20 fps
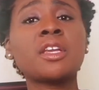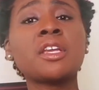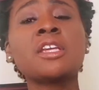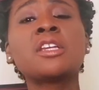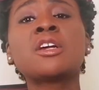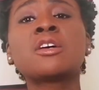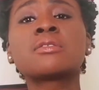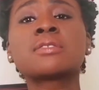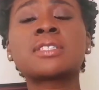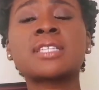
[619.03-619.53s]

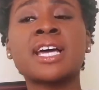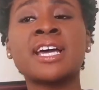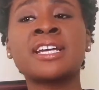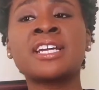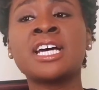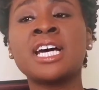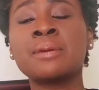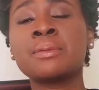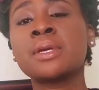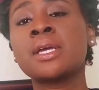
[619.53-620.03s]
sign
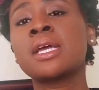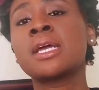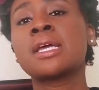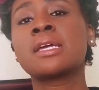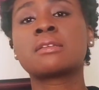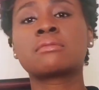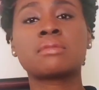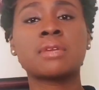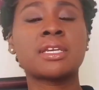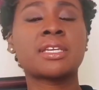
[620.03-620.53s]
up,
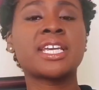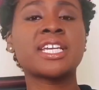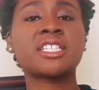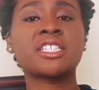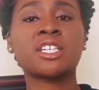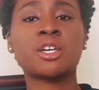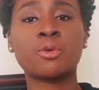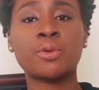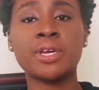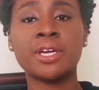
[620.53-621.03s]
get
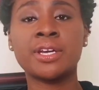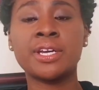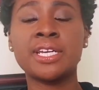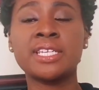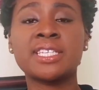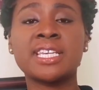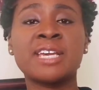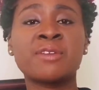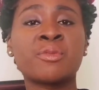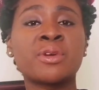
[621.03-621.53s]
your queries,
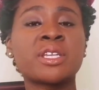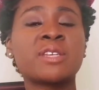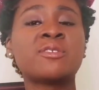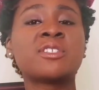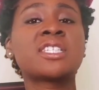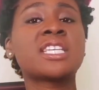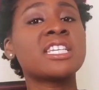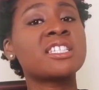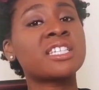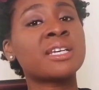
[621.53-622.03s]
and when you
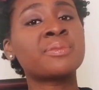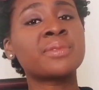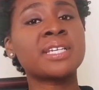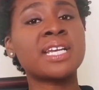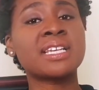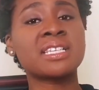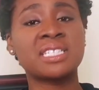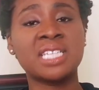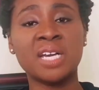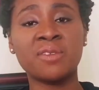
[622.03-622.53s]
see something
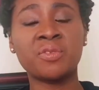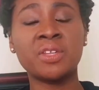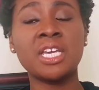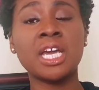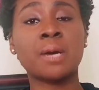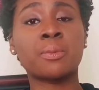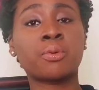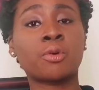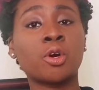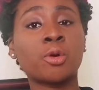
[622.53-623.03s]
that's definitely
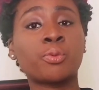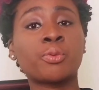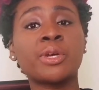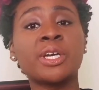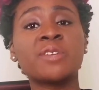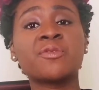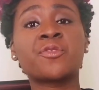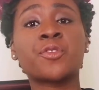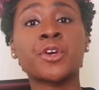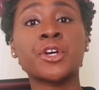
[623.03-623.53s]

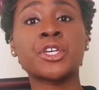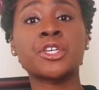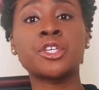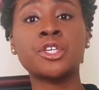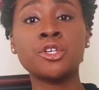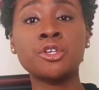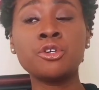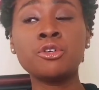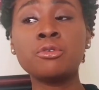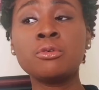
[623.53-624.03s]
appropriate for
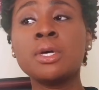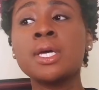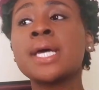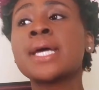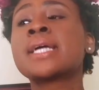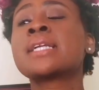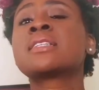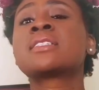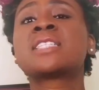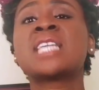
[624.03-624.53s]
you,
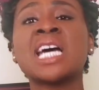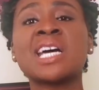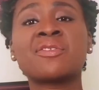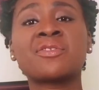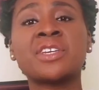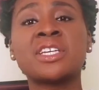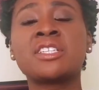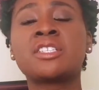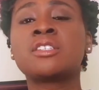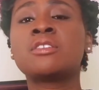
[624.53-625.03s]

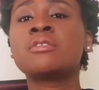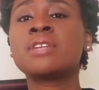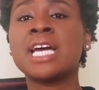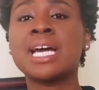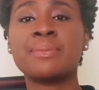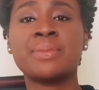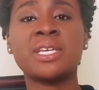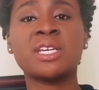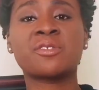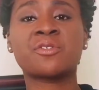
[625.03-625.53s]
definitely do not
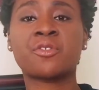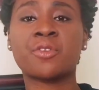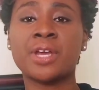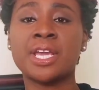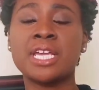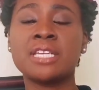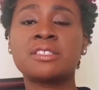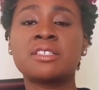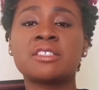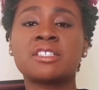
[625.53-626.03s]
be
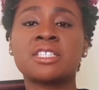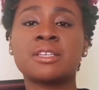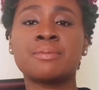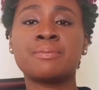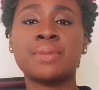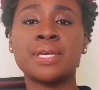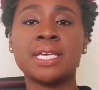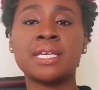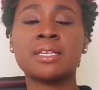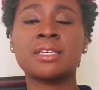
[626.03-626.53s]
afraid to
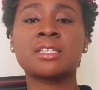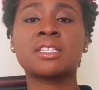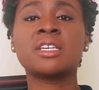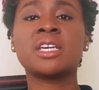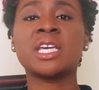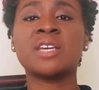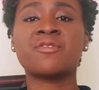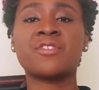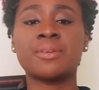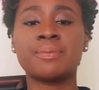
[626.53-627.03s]
submit your
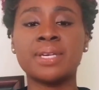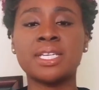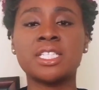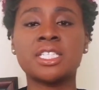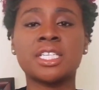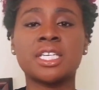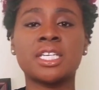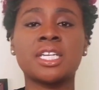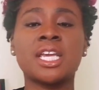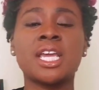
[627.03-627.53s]

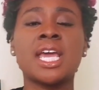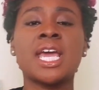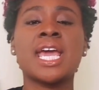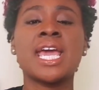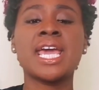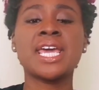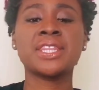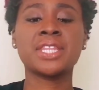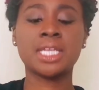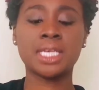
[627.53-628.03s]
information.
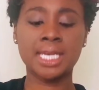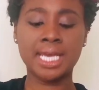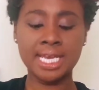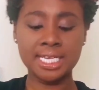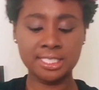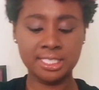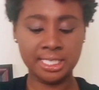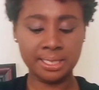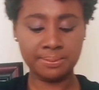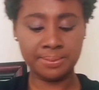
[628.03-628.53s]
And the
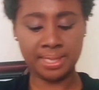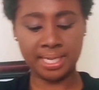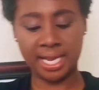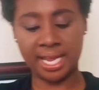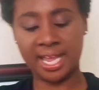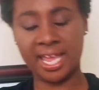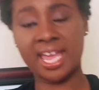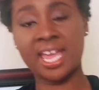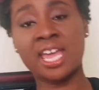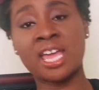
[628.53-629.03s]
last tip that I
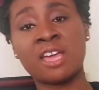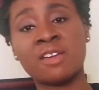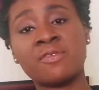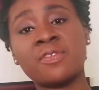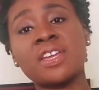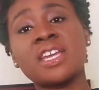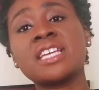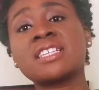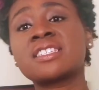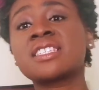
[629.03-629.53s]
have
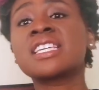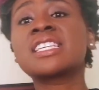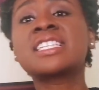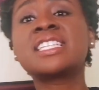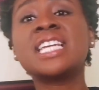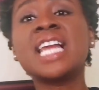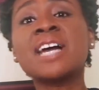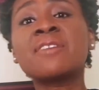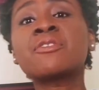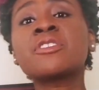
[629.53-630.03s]
is to
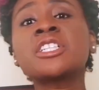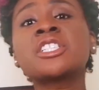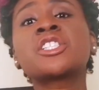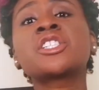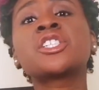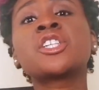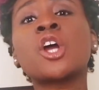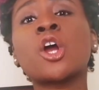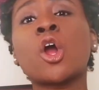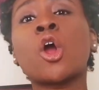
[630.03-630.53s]
leverage
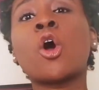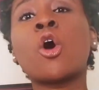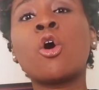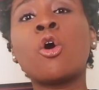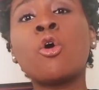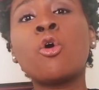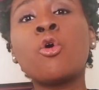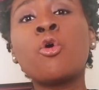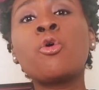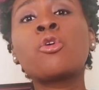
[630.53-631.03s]
your
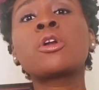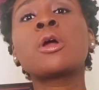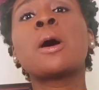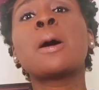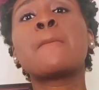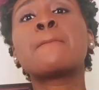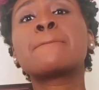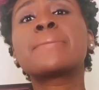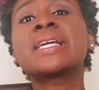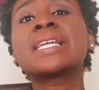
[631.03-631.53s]
own
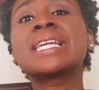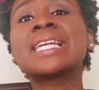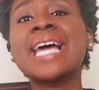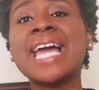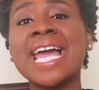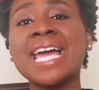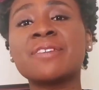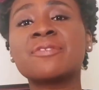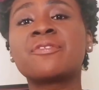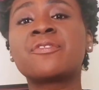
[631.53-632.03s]

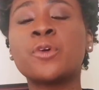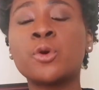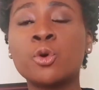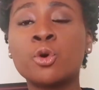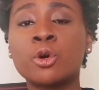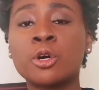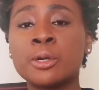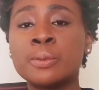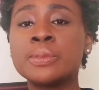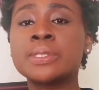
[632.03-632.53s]

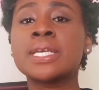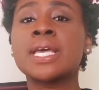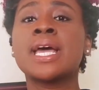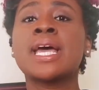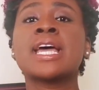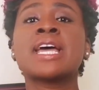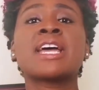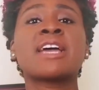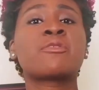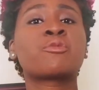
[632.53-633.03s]
platforms.
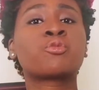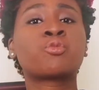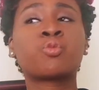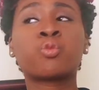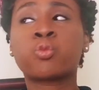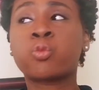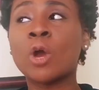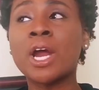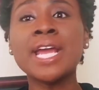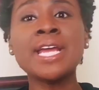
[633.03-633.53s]

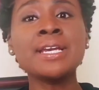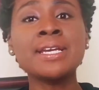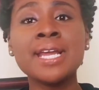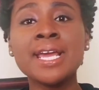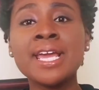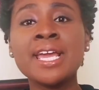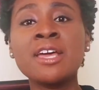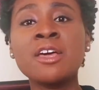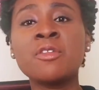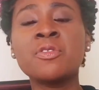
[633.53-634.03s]
Right
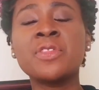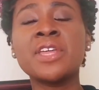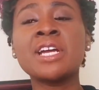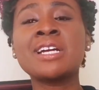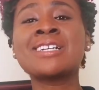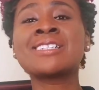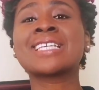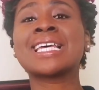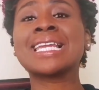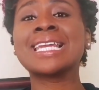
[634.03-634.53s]
now, there
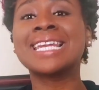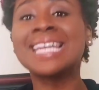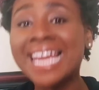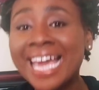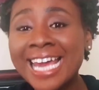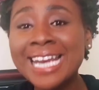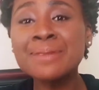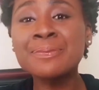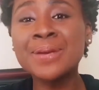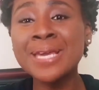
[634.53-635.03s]
is a lot
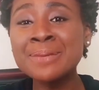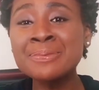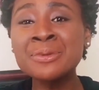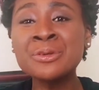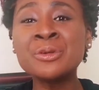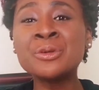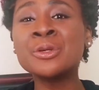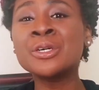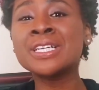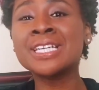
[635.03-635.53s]
of people
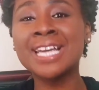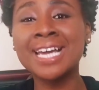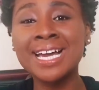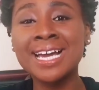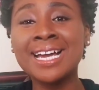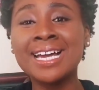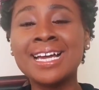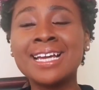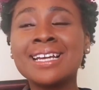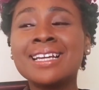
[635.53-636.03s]

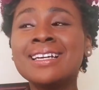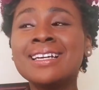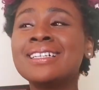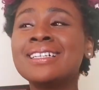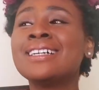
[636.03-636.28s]
online.